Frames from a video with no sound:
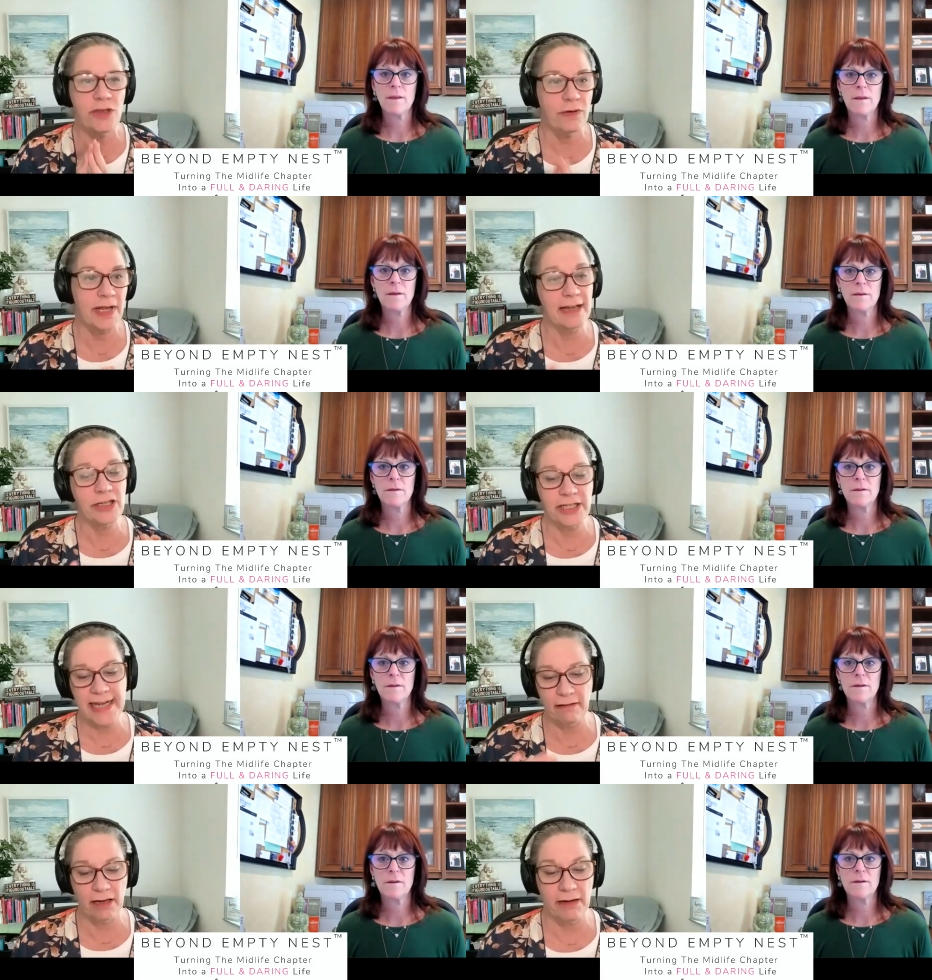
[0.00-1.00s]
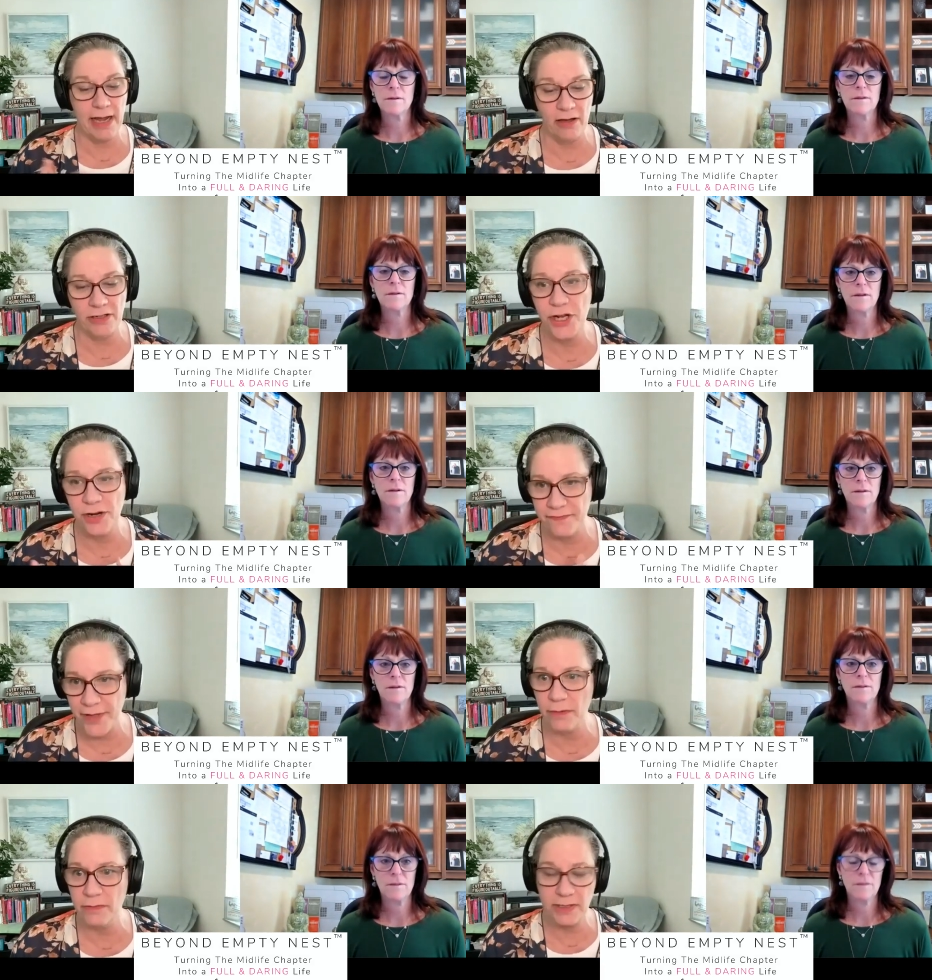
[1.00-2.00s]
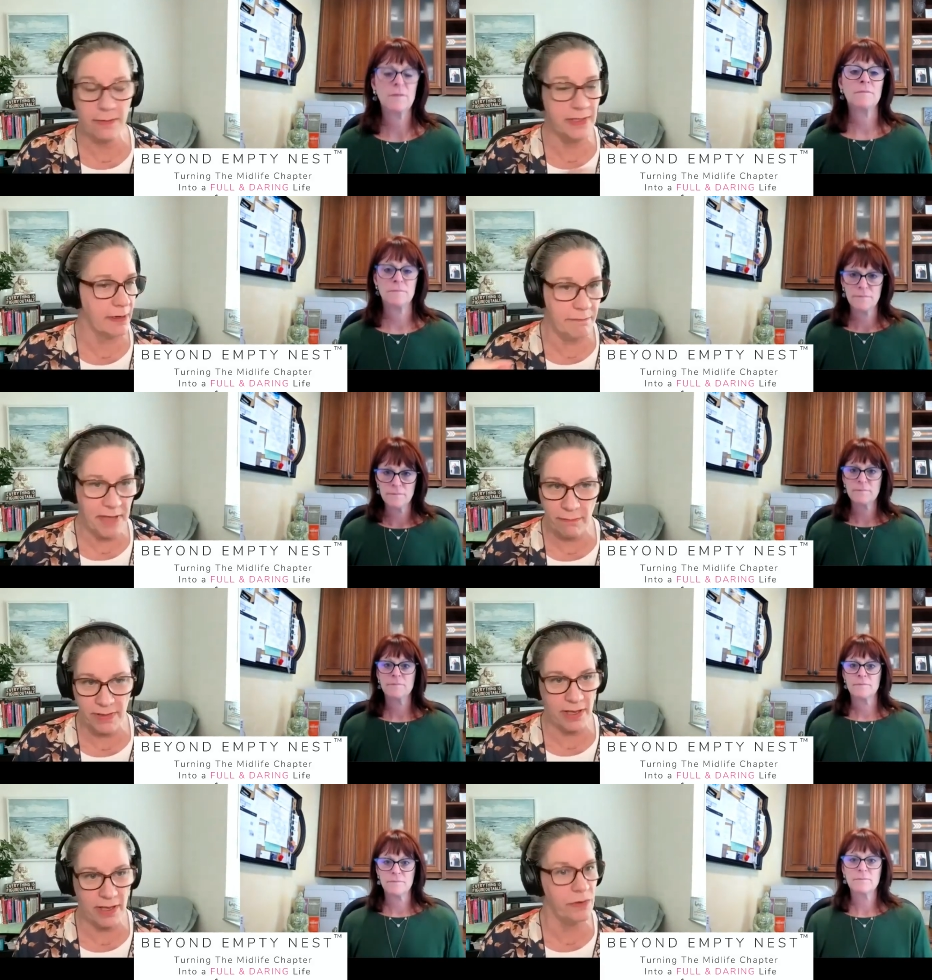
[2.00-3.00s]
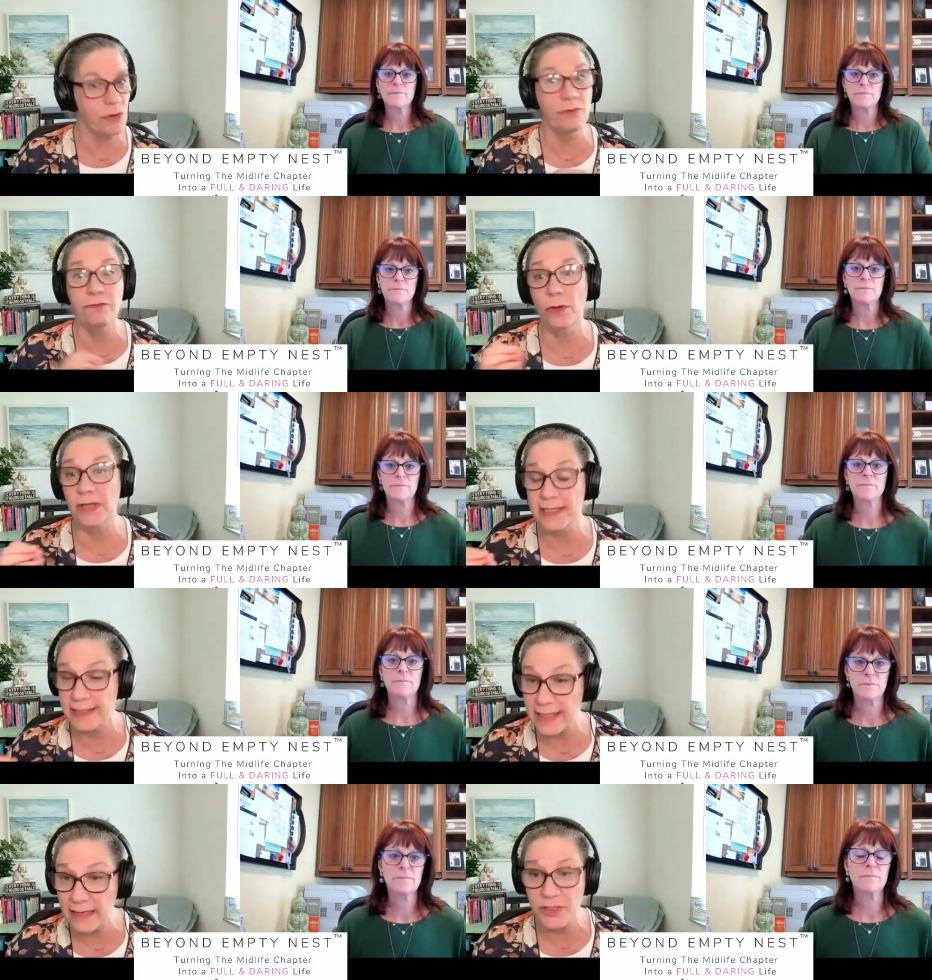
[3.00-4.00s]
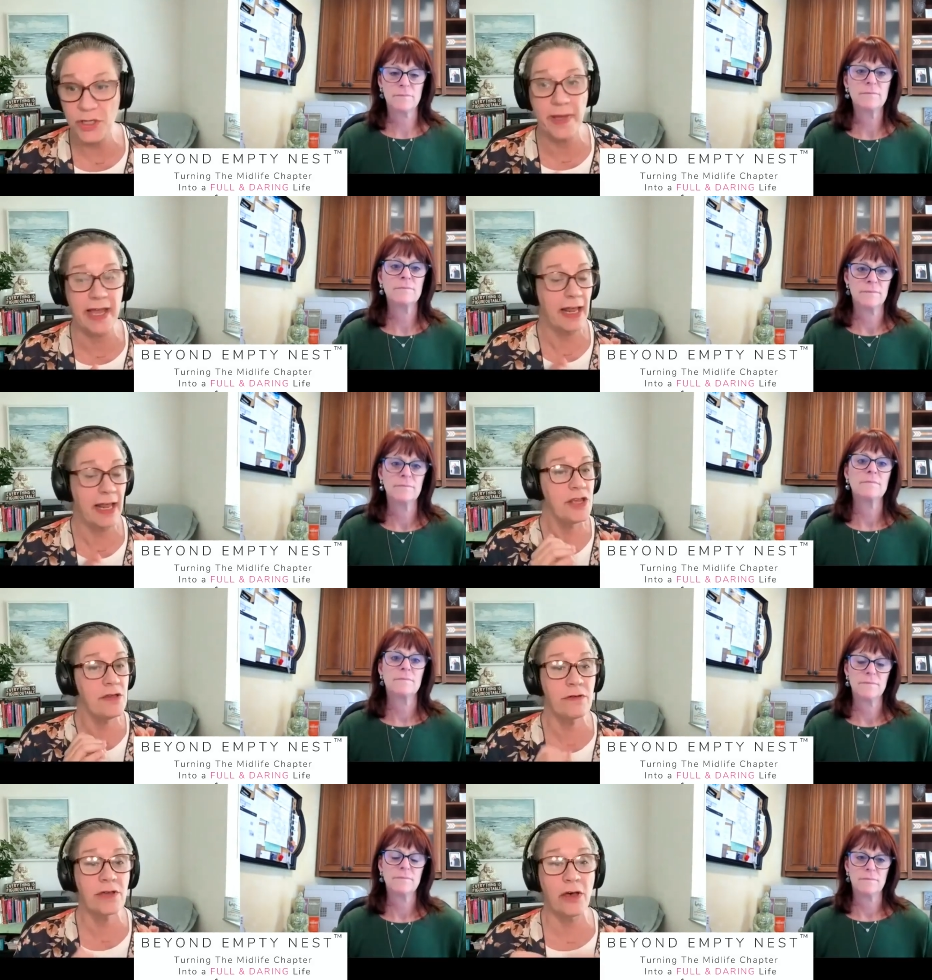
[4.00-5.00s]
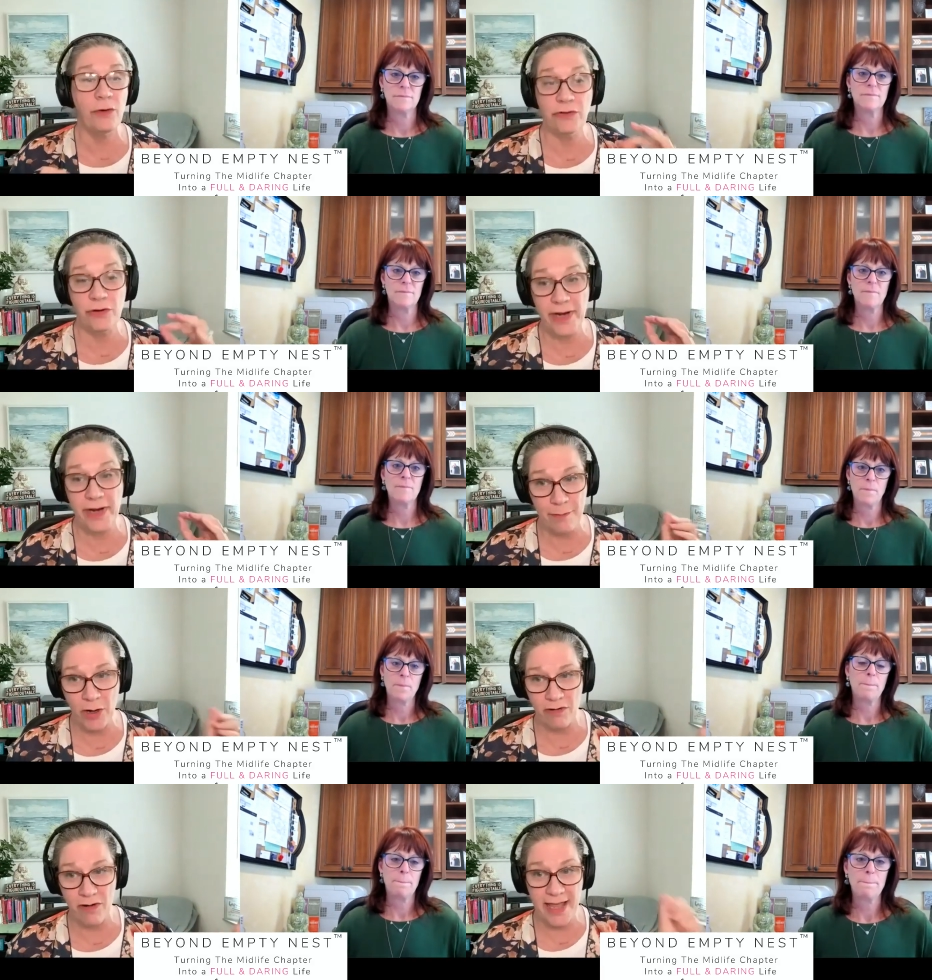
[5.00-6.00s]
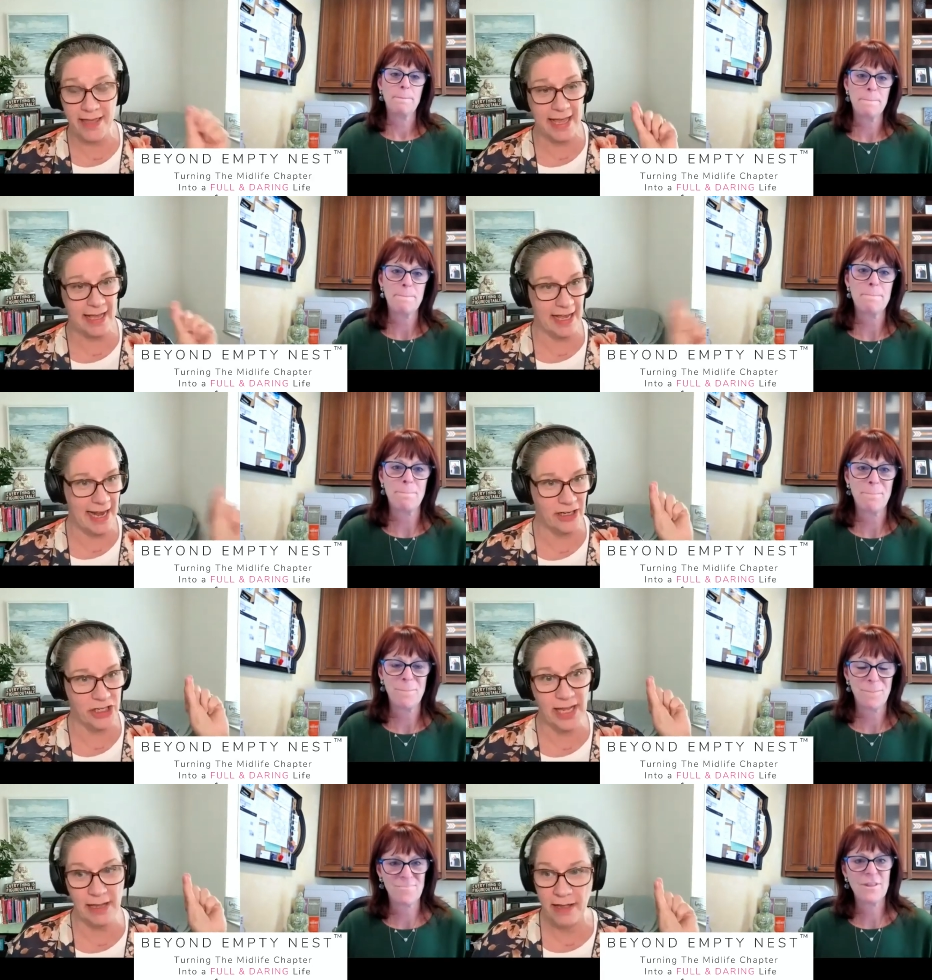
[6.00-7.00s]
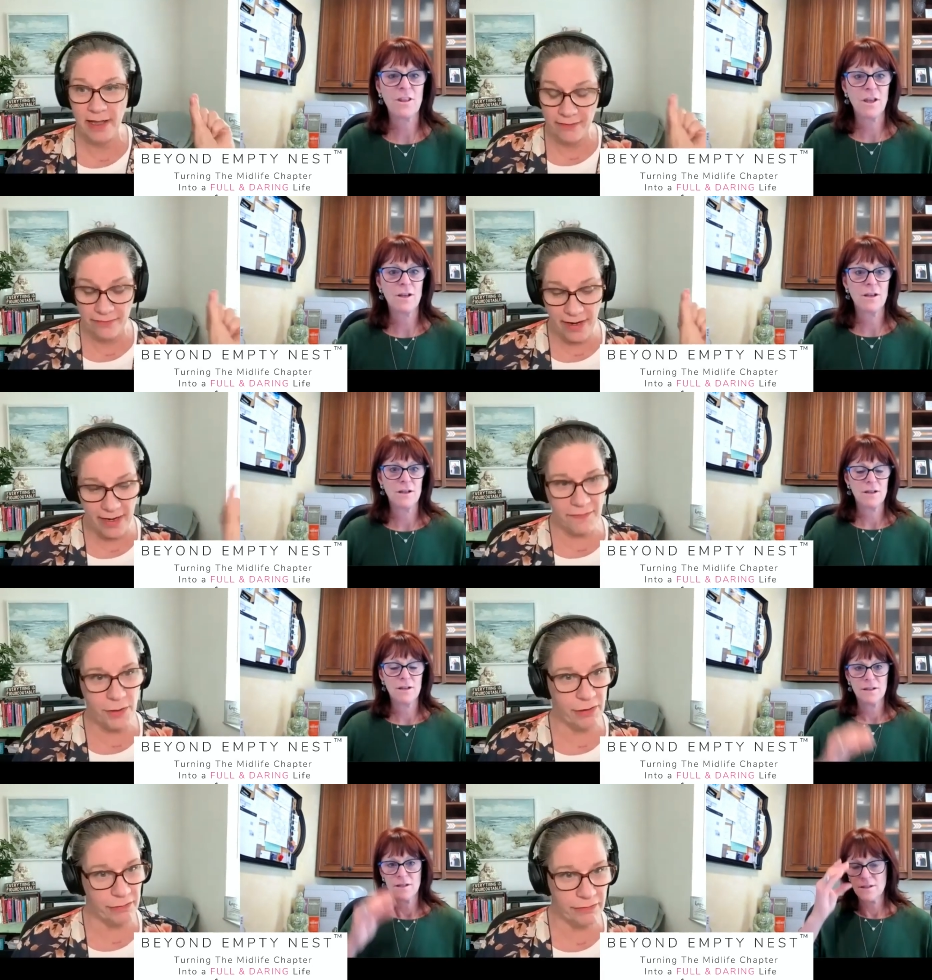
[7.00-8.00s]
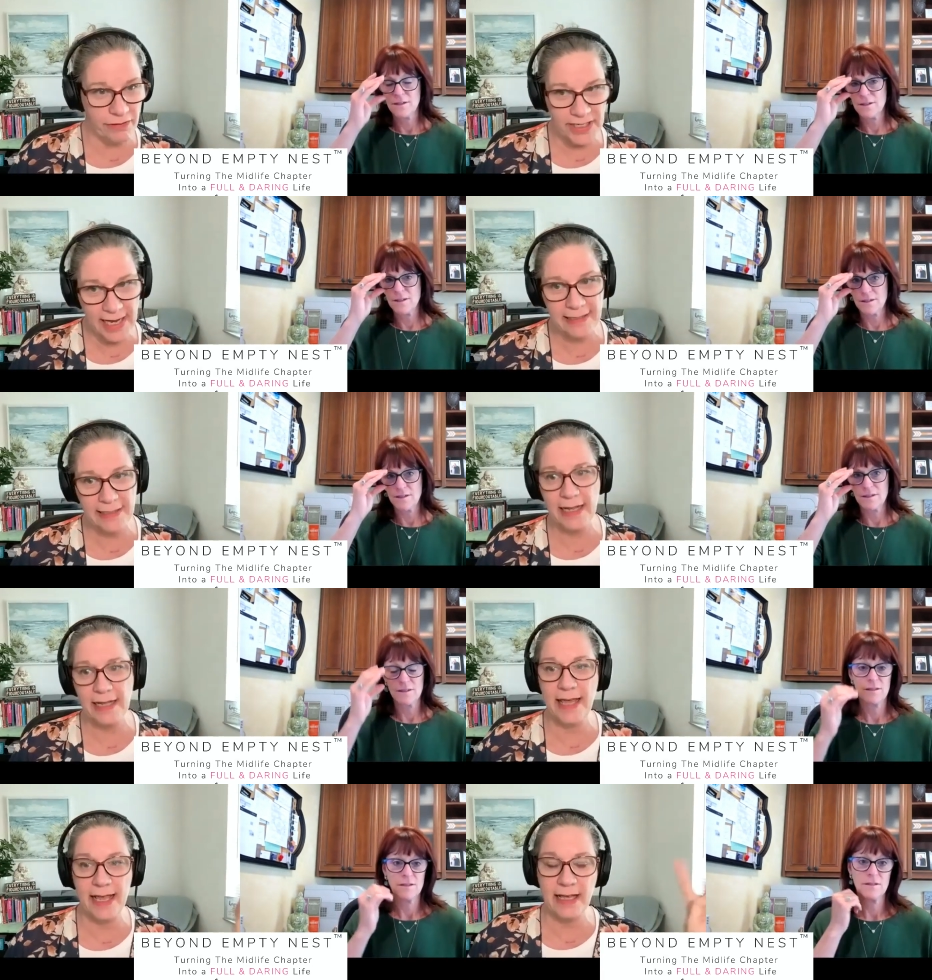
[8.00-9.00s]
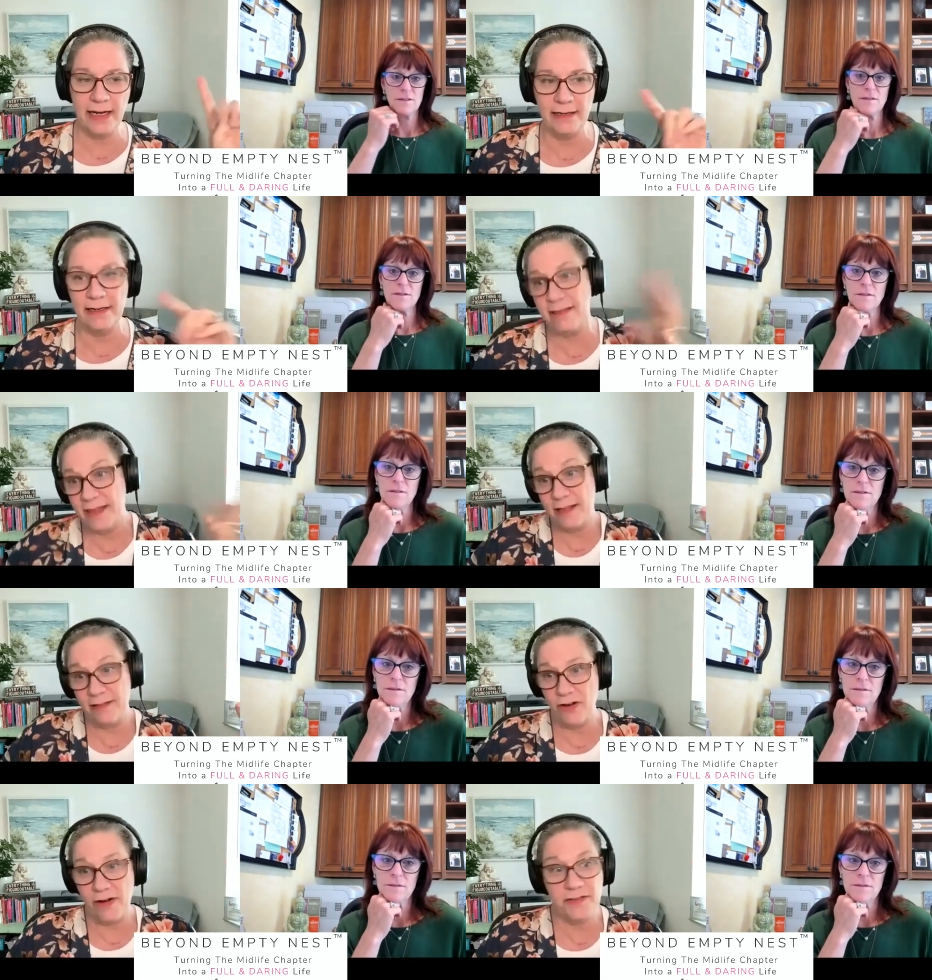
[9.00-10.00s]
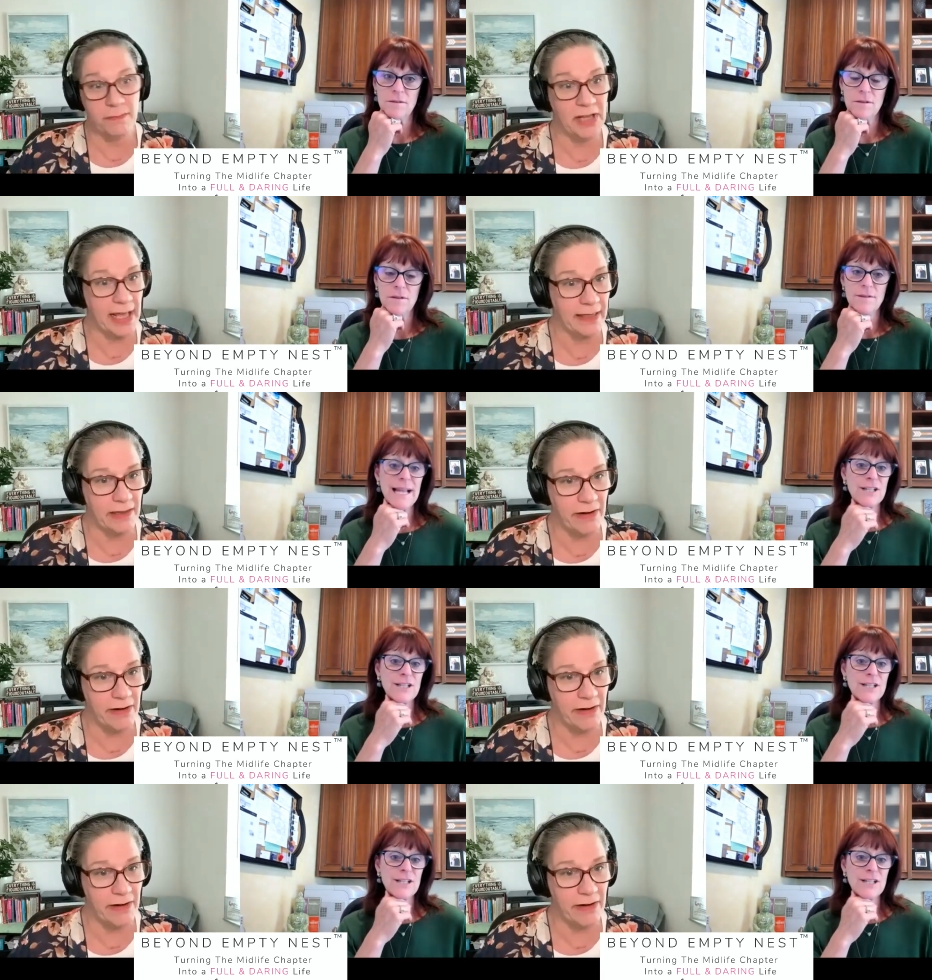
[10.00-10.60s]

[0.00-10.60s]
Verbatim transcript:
Speaker 1: you can actually download it onto your phone. So it can be with you. You can fall asleep to it. You can go through an MRI. They can actually, for any of you going through testing, they can, they, they're often playing